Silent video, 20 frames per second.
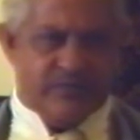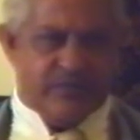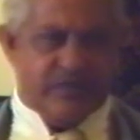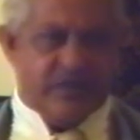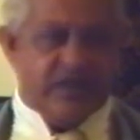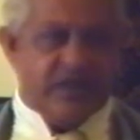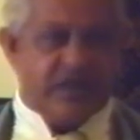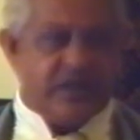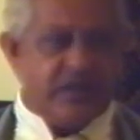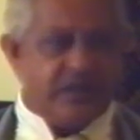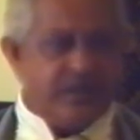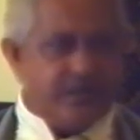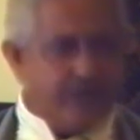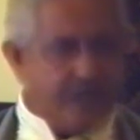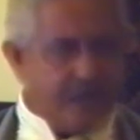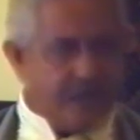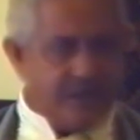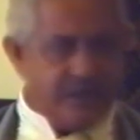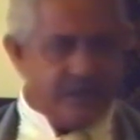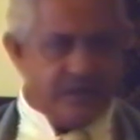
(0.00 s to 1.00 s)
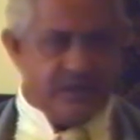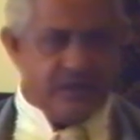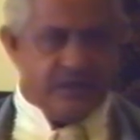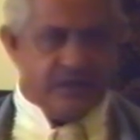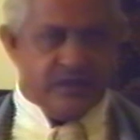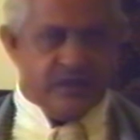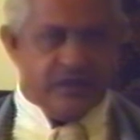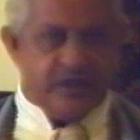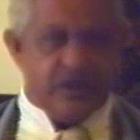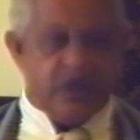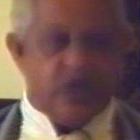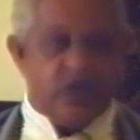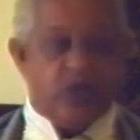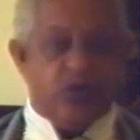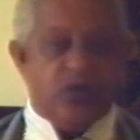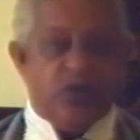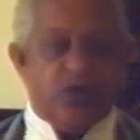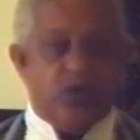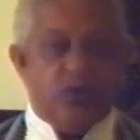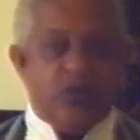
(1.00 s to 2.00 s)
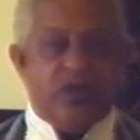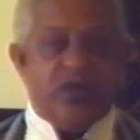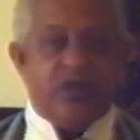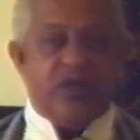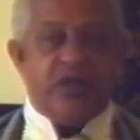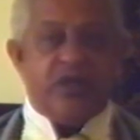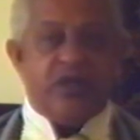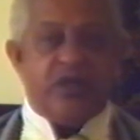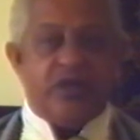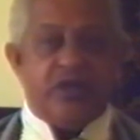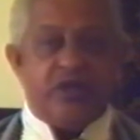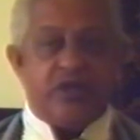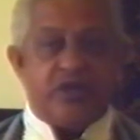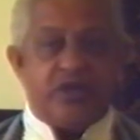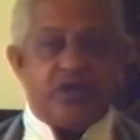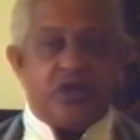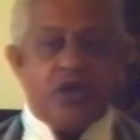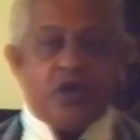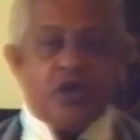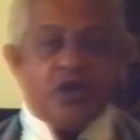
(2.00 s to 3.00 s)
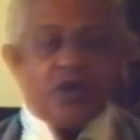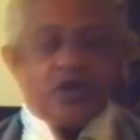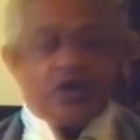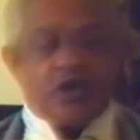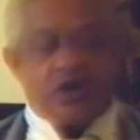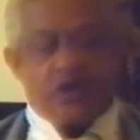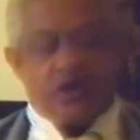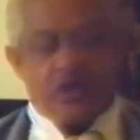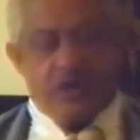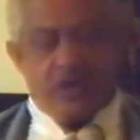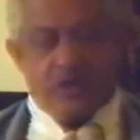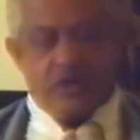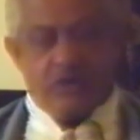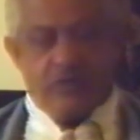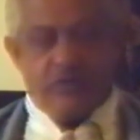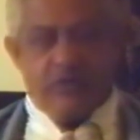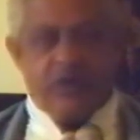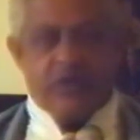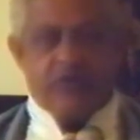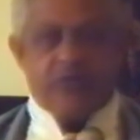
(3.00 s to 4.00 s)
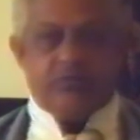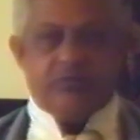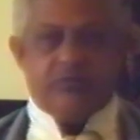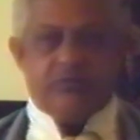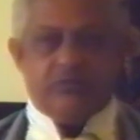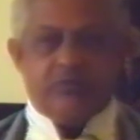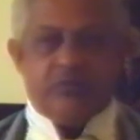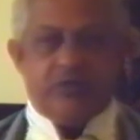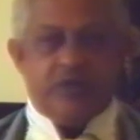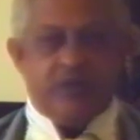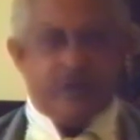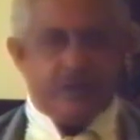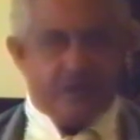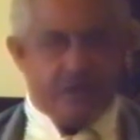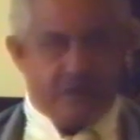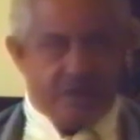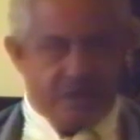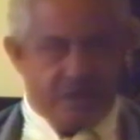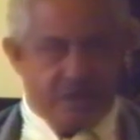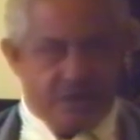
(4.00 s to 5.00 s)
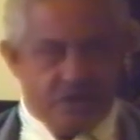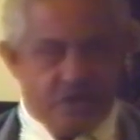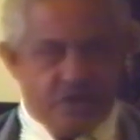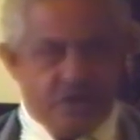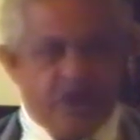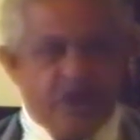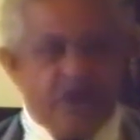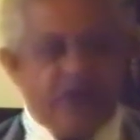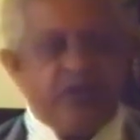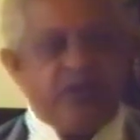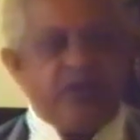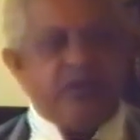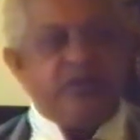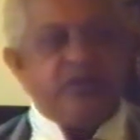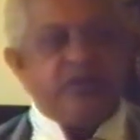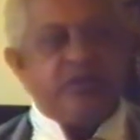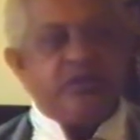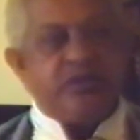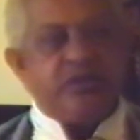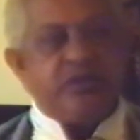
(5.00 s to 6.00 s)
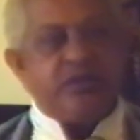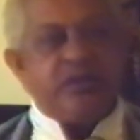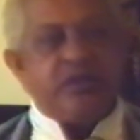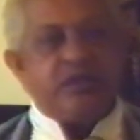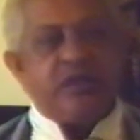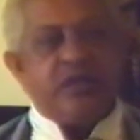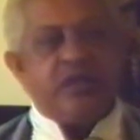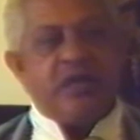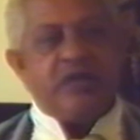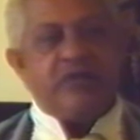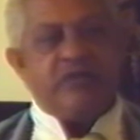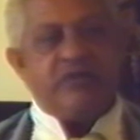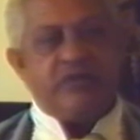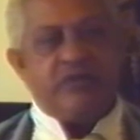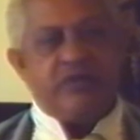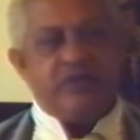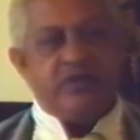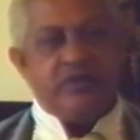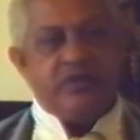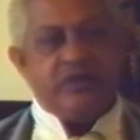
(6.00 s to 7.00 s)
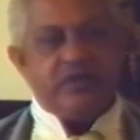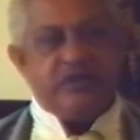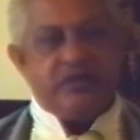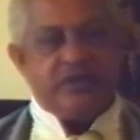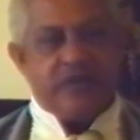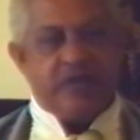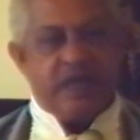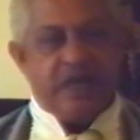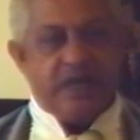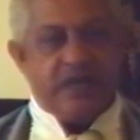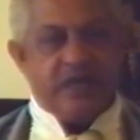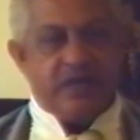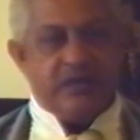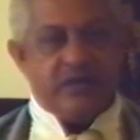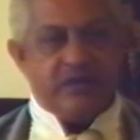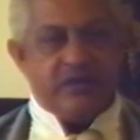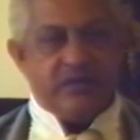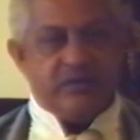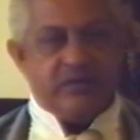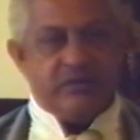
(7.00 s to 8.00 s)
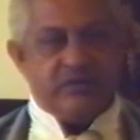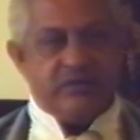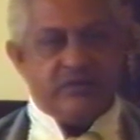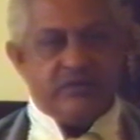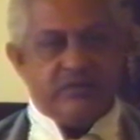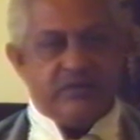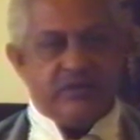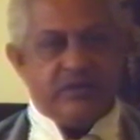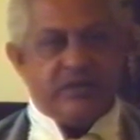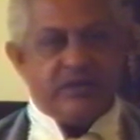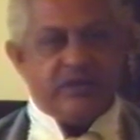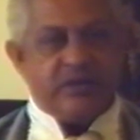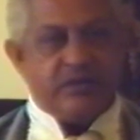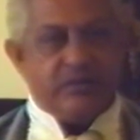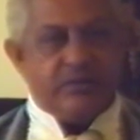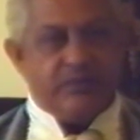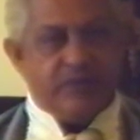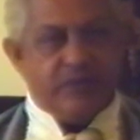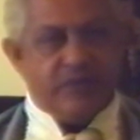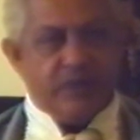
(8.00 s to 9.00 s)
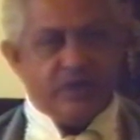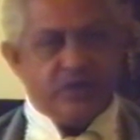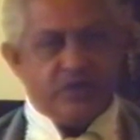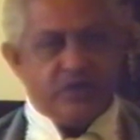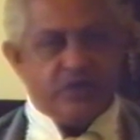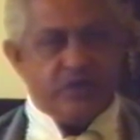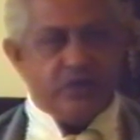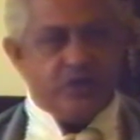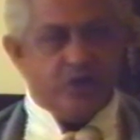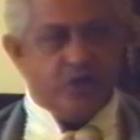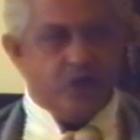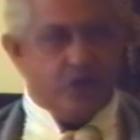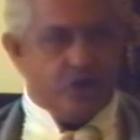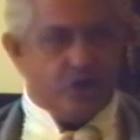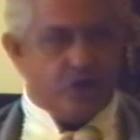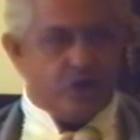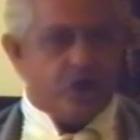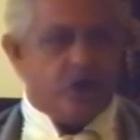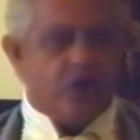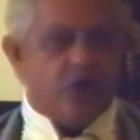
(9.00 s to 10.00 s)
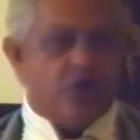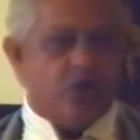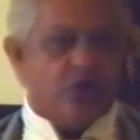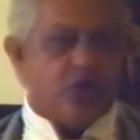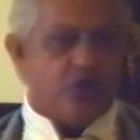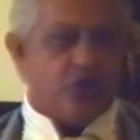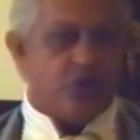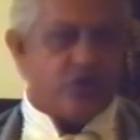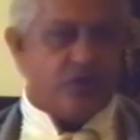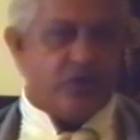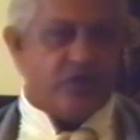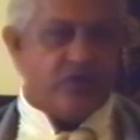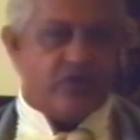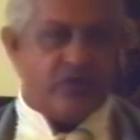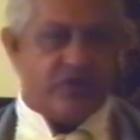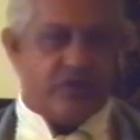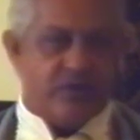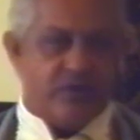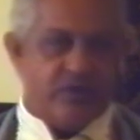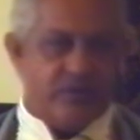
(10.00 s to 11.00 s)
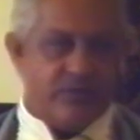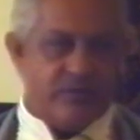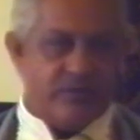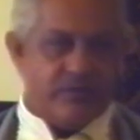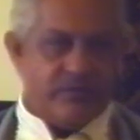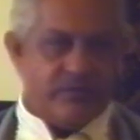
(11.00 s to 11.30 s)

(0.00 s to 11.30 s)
And he says that only when he reaches rock bottom that he changes his lifestyle, that the compulsion goes away from him.